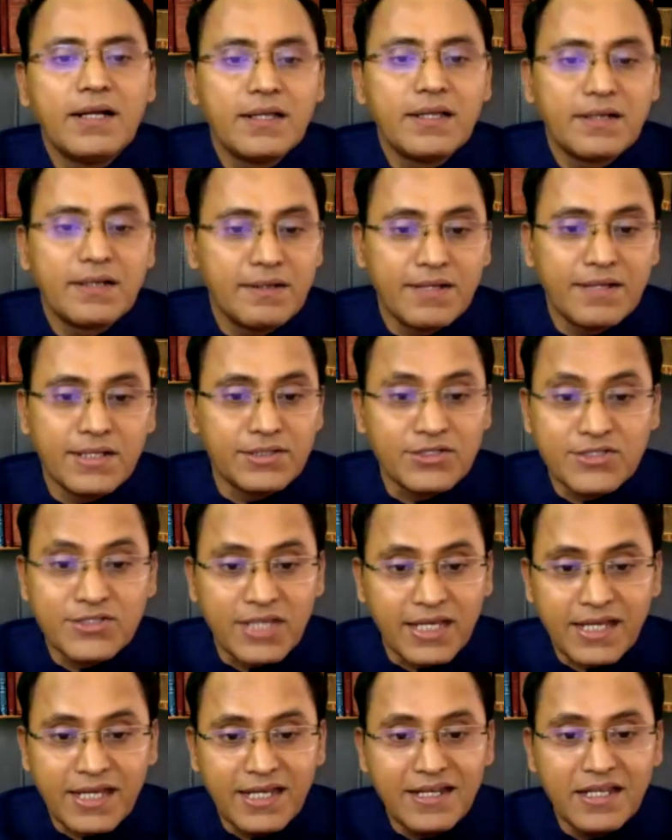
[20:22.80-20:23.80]
rather
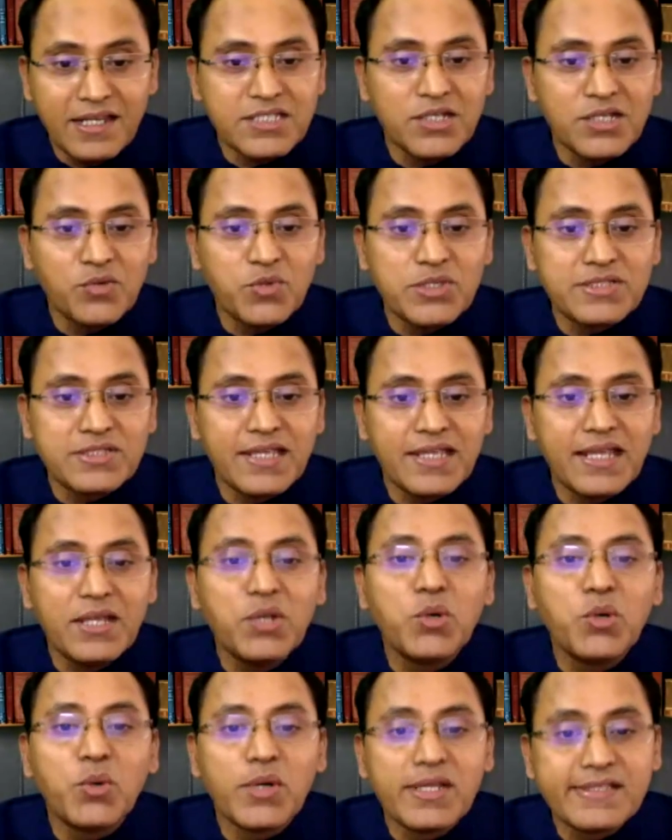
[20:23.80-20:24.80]
second nature. We say,
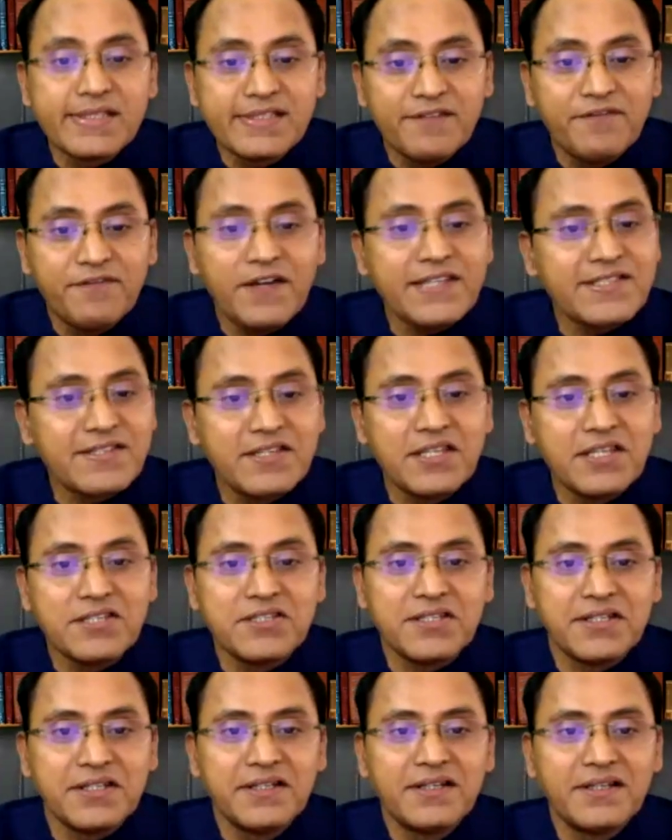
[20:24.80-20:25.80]
no, it is the first
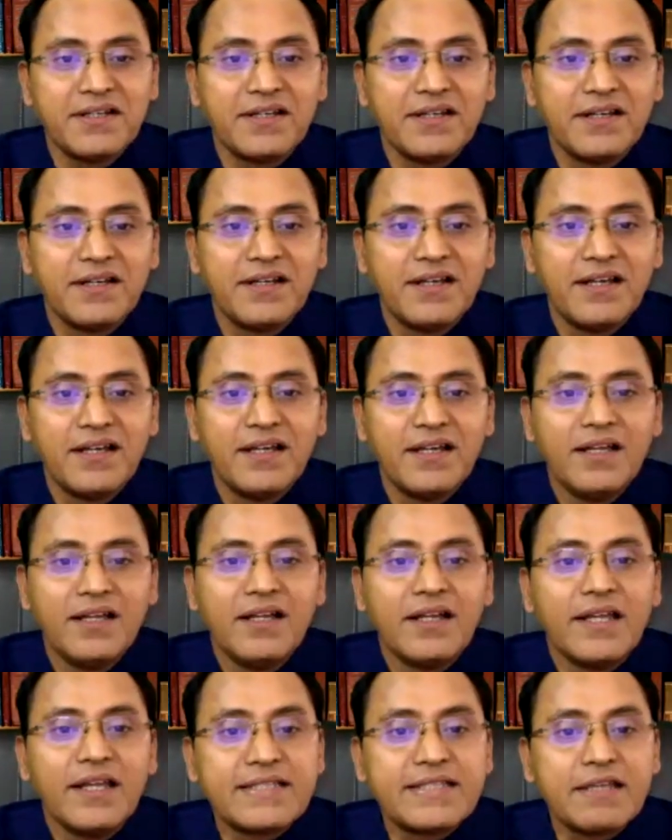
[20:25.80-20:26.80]
nature.
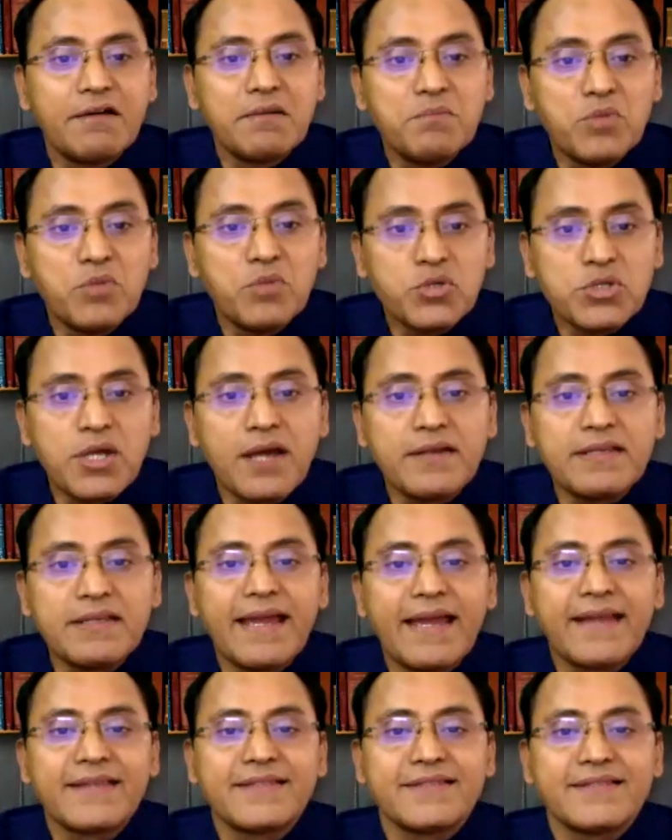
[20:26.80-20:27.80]
It's our motor
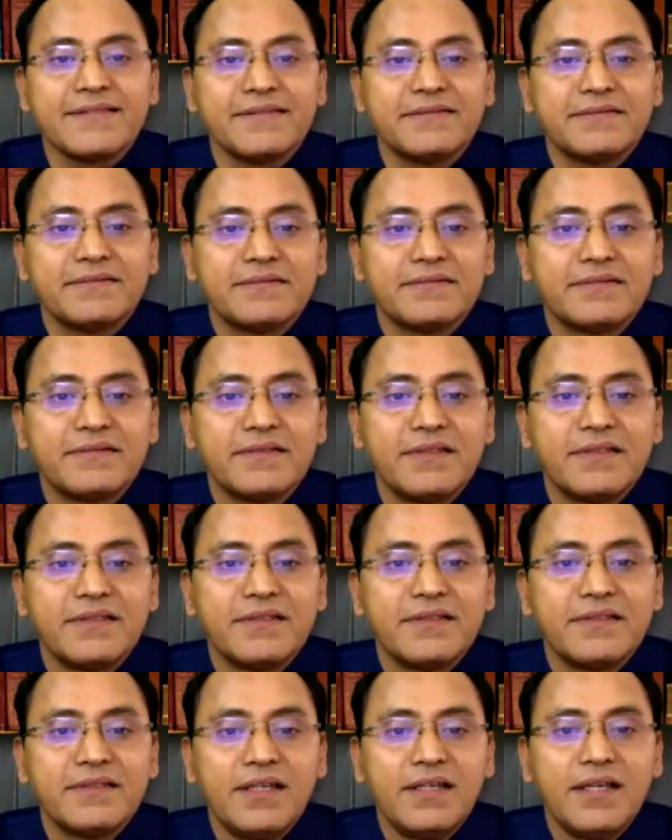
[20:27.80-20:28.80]
reaction.
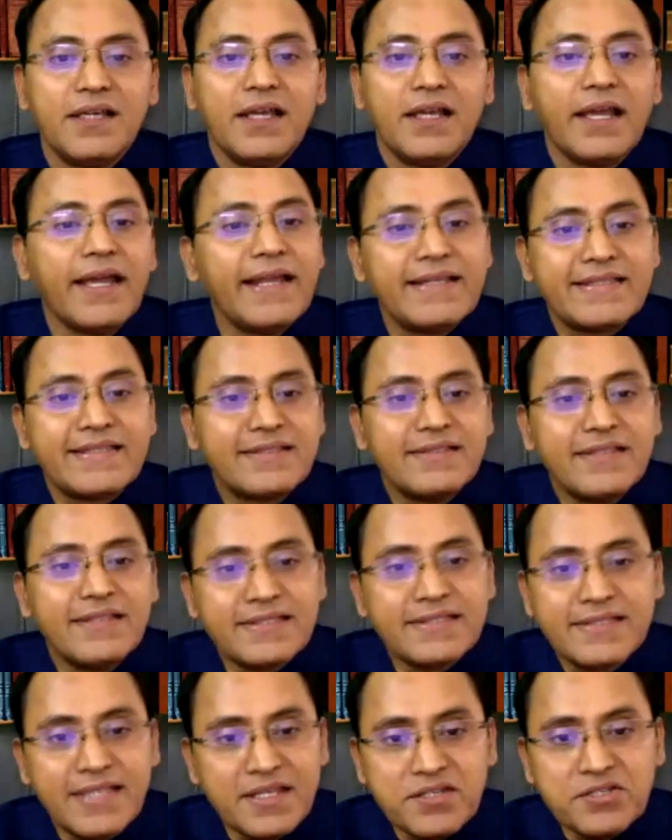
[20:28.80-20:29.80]
It's
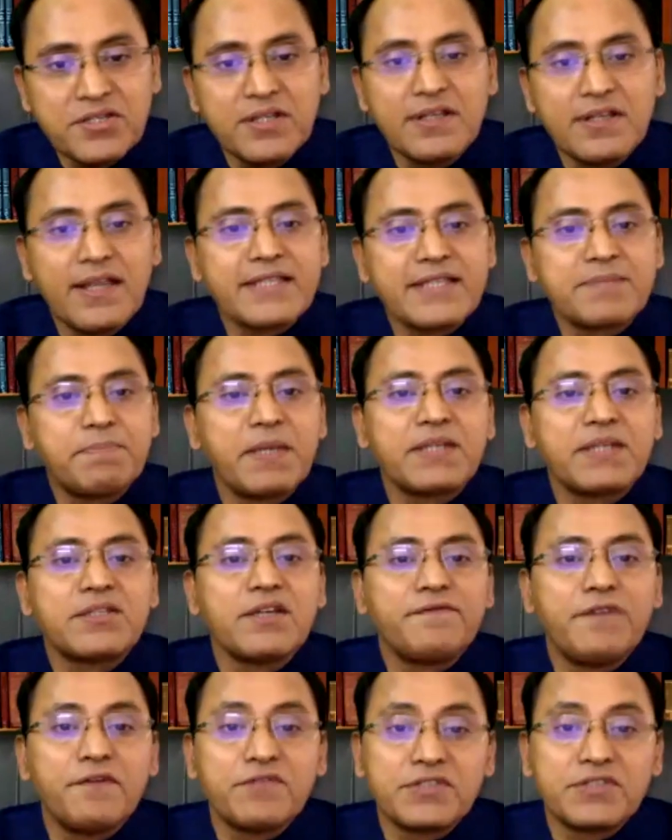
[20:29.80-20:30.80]
essential aspect of
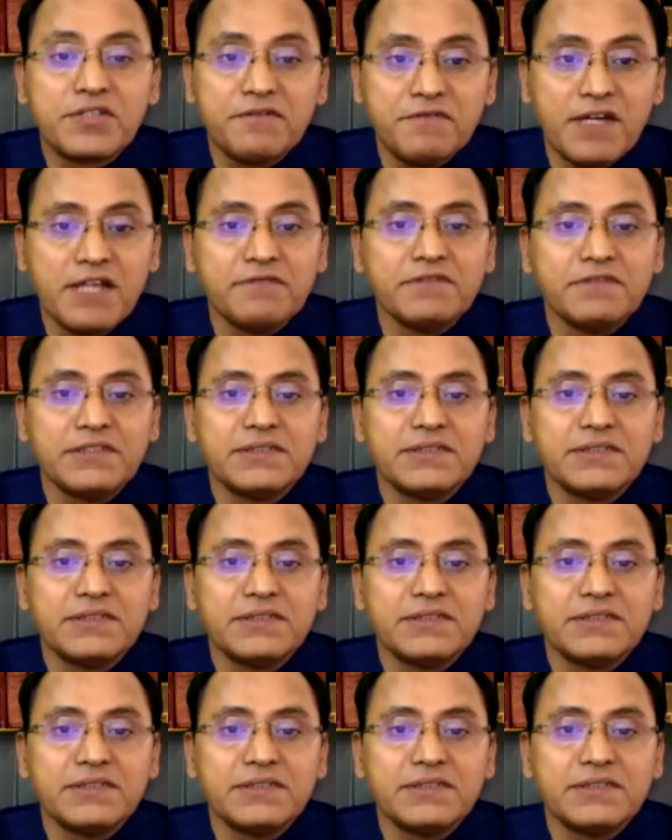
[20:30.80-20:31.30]
our survival.